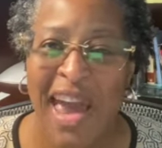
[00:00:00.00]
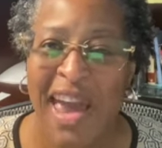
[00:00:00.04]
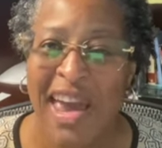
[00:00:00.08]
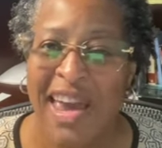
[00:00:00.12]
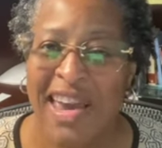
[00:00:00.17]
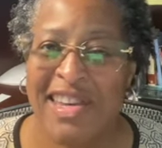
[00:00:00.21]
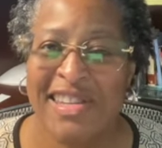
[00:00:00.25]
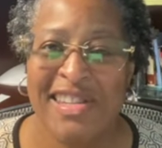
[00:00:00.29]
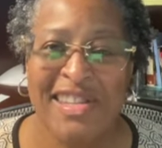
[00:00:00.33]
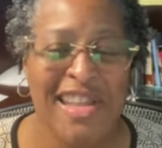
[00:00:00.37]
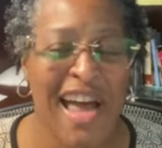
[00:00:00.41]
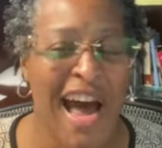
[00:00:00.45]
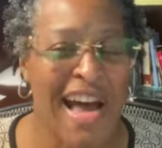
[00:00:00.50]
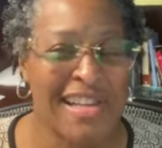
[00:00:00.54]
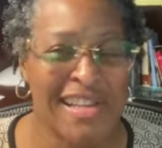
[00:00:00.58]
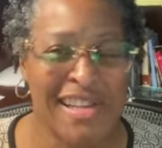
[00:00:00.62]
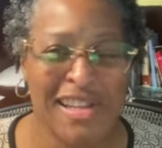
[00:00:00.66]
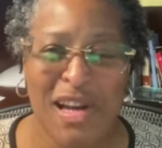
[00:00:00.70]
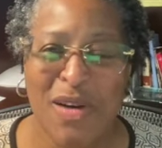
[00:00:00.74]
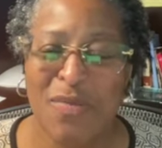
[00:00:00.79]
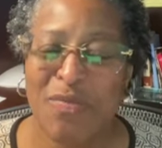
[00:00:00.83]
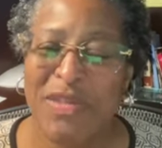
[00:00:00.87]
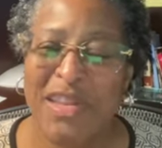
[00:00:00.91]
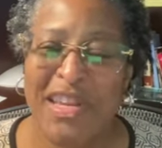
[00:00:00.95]
It's not
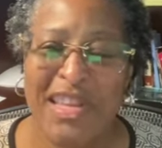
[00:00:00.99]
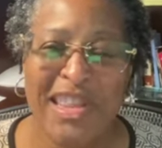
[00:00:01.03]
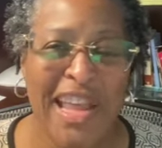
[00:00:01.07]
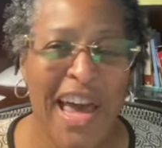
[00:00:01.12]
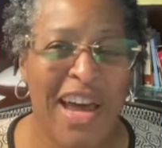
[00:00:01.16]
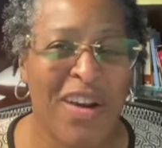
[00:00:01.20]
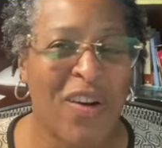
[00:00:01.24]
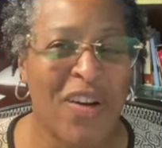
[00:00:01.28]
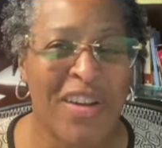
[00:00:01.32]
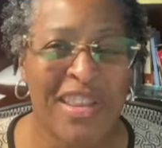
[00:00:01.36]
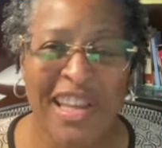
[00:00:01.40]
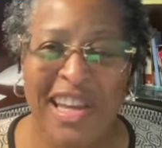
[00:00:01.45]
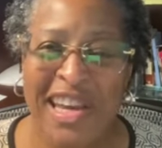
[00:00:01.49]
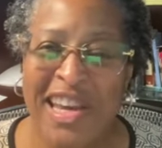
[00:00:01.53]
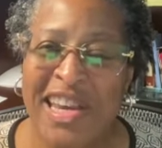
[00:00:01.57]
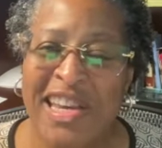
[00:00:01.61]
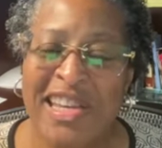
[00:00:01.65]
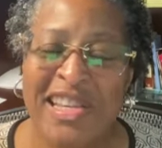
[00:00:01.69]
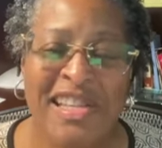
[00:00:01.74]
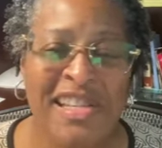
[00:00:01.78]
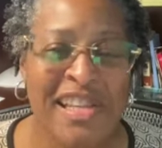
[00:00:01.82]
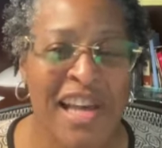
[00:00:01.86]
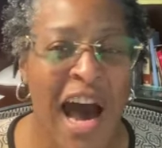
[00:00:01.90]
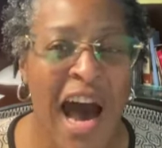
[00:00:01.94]
something that on the
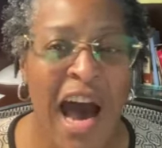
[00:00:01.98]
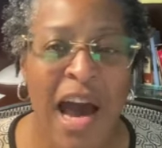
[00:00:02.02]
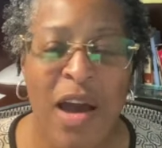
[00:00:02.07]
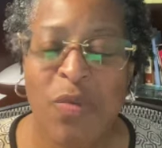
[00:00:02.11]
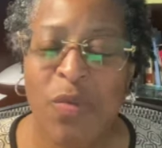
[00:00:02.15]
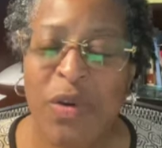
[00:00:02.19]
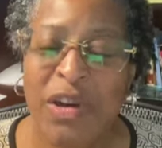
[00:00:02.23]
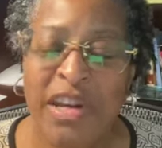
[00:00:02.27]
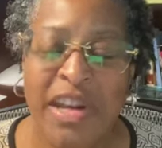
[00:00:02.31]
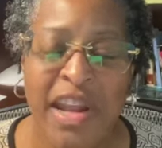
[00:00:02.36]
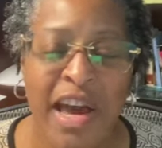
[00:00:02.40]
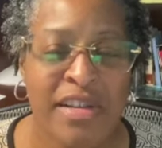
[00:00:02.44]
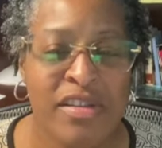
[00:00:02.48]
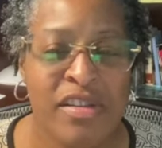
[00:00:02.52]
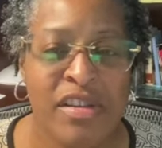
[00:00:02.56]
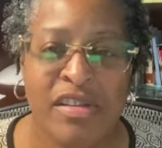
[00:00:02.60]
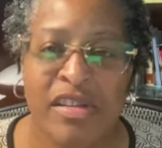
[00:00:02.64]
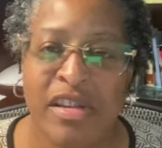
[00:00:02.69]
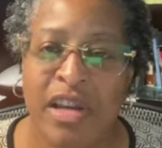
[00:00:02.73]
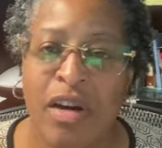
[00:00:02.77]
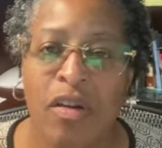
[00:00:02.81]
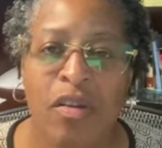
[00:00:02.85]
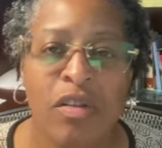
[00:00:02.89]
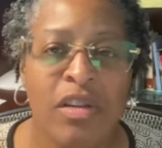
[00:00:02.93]
inside we
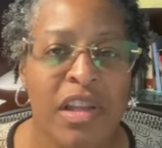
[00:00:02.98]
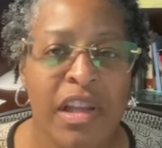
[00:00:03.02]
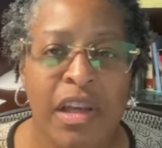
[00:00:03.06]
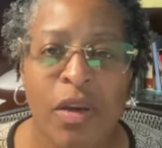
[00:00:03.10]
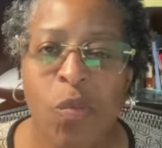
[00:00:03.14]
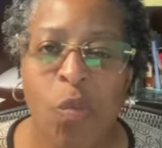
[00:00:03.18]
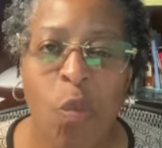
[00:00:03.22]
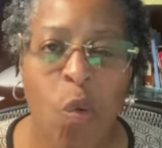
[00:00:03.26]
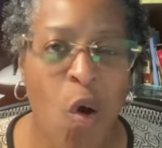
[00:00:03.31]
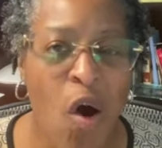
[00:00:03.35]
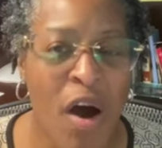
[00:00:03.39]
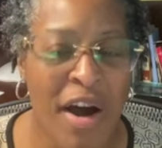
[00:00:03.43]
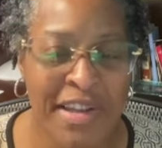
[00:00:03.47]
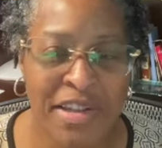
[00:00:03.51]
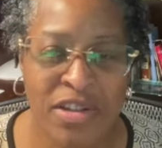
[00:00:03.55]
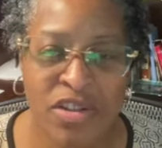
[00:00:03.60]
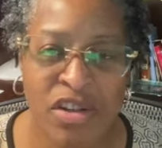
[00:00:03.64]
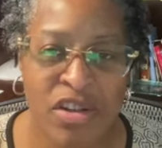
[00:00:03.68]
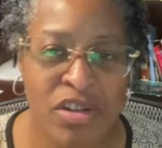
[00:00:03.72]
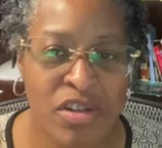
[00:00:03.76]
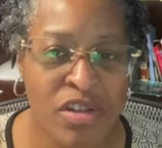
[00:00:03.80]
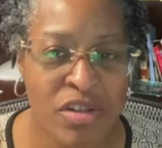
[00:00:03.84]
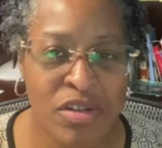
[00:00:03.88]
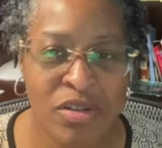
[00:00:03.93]
necessarily want
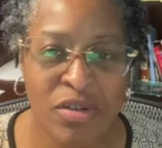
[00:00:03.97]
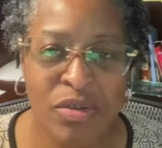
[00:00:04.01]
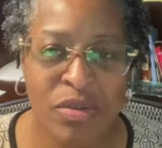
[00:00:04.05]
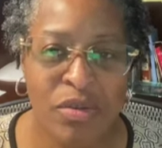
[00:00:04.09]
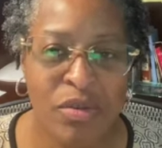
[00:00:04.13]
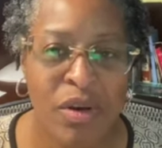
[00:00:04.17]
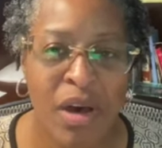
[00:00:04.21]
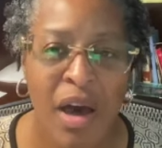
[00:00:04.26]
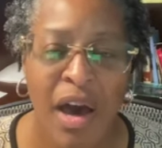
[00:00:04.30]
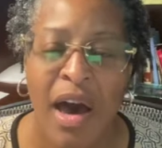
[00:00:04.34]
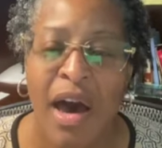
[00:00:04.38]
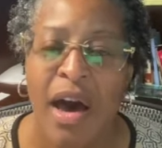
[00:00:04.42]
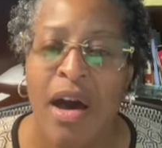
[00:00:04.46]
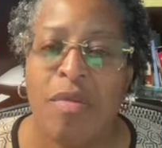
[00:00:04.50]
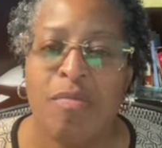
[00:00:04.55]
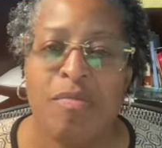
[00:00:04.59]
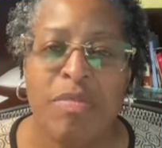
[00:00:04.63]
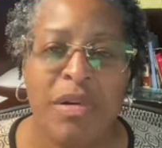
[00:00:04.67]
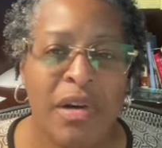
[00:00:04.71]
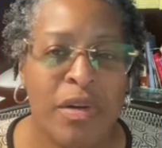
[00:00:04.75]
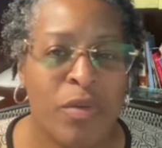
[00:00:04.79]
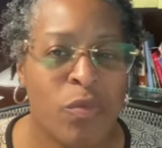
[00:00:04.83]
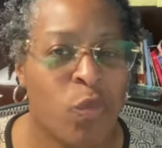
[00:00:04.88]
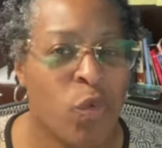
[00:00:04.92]
to do.
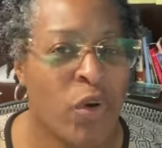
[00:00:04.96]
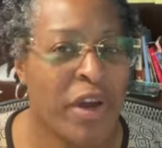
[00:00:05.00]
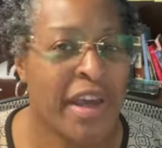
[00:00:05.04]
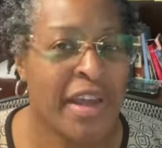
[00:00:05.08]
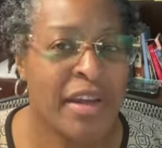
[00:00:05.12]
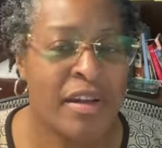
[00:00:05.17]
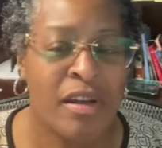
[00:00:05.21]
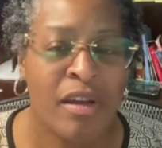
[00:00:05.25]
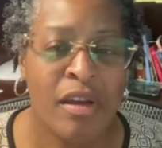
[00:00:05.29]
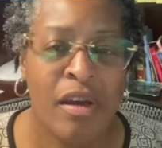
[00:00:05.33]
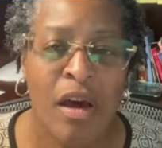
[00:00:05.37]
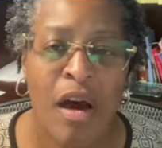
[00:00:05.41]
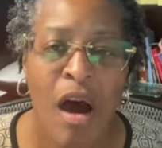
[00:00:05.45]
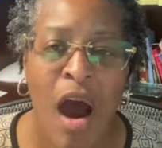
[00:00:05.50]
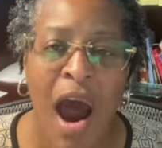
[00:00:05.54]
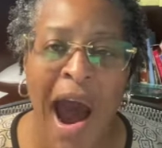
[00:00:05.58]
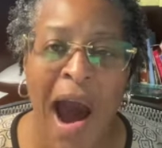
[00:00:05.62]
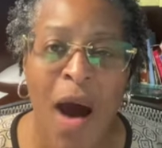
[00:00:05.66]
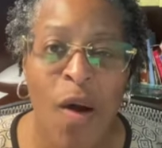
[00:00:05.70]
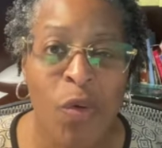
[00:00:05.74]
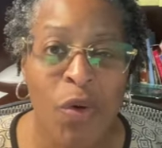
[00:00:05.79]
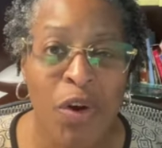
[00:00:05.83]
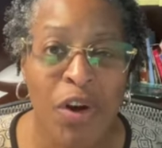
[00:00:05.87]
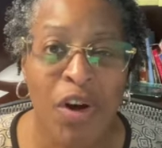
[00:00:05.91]
But when
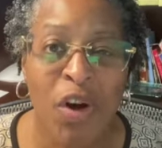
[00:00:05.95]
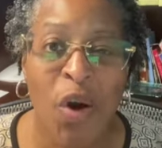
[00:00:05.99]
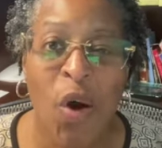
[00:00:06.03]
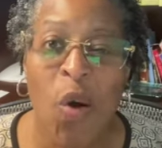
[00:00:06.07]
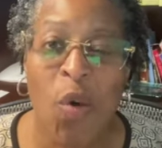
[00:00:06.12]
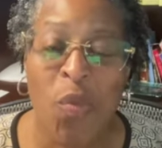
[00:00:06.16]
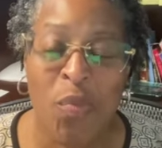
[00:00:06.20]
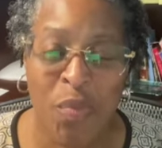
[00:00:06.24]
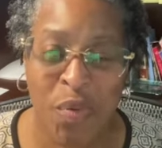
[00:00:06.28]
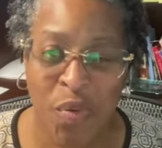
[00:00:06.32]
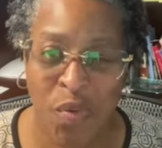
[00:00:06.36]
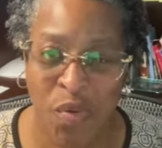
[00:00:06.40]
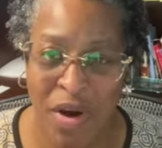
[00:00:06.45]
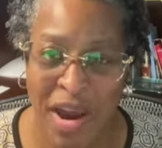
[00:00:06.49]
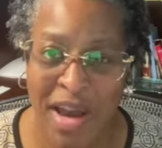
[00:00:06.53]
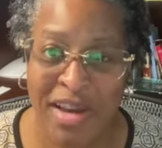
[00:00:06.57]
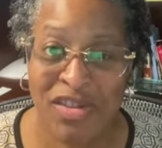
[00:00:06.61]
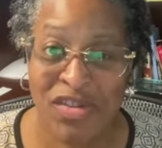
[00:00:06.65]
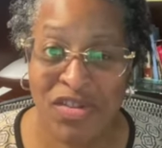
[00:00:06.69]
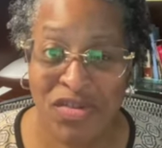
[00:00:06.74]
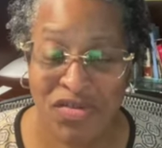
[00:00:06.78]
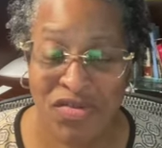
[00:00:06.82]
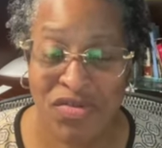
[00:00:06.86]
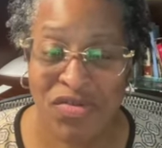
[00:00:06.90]
our
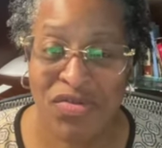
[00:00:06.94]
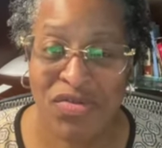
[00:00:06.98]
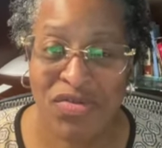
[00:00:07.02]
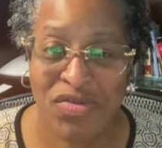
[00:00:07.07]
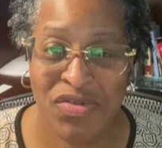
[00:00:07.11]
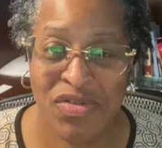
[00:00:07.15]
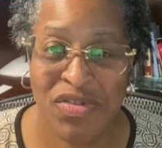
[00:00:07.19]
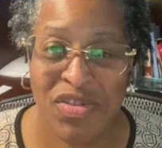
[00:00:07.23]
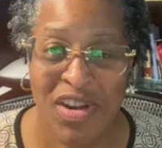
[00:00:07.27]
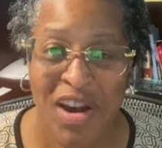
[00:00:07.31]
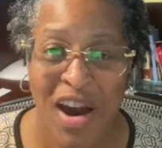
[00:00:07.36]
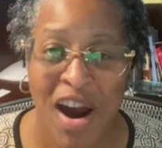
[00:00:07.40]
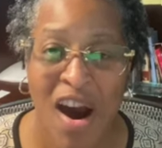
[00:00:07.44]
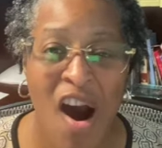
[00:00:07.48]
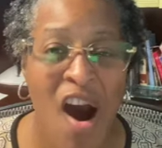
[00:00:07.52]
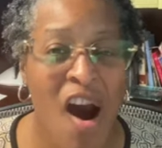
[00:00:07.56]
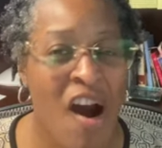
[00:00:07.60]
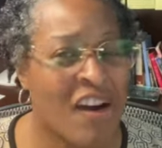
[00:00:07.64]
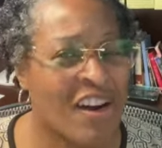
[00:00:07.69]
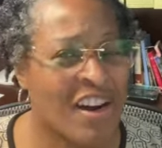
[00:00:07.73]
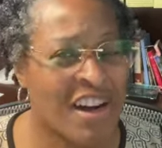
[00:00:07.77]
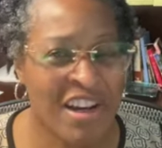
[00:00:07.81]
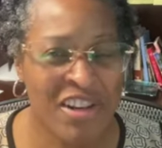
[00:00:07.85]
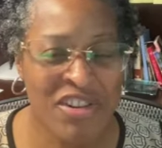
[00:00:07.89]
oppressors
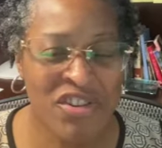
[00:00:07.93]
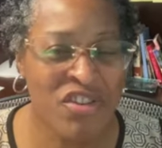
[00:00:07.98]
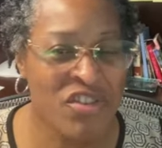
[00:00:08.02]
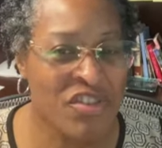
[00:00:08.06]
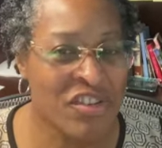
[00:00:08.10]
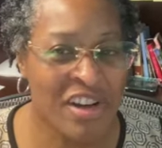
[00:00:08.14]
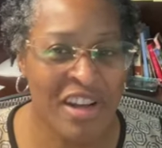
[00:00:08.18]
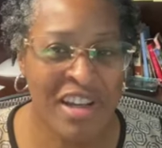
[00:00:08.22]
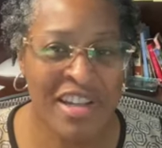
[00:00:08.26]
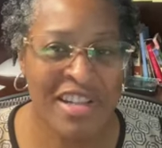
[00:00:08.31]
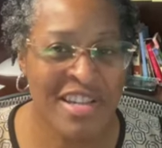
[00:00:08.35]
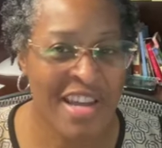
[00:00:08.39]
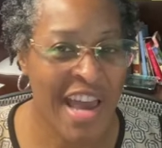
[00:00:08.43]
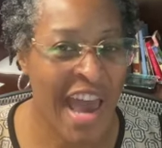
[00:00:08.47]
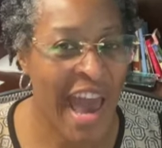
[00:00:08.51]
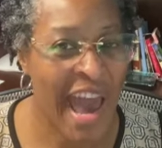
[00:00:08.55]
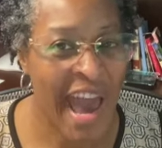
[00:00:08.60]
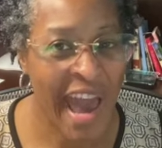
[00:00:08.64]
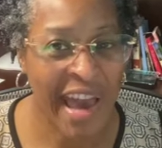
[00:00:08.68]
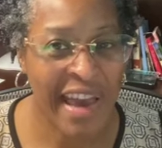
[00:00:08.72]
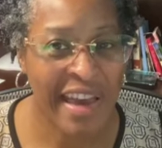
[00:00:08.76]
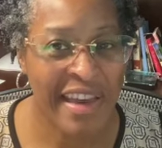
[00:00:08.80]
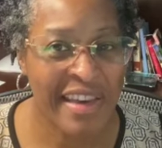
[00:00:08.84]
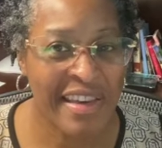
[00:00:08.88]
are under
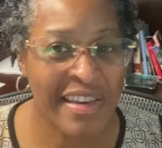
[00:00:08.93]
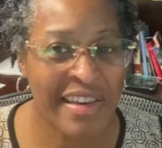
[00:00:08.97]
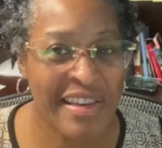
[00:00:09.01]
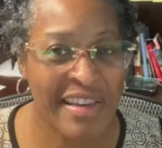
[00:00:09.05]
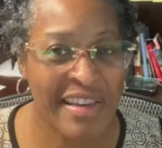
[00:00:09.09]
attack,